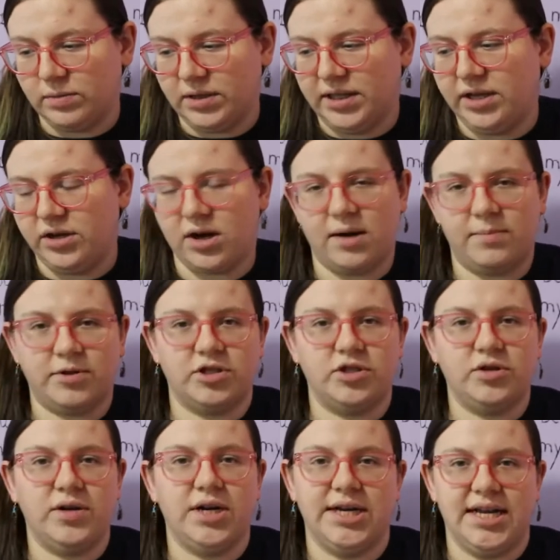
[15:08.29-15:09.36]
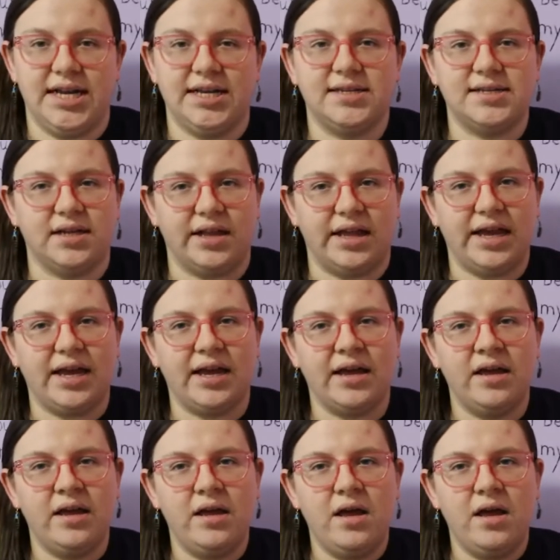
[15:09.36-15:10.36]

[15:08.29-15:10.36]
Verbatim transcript: really good opportunity to like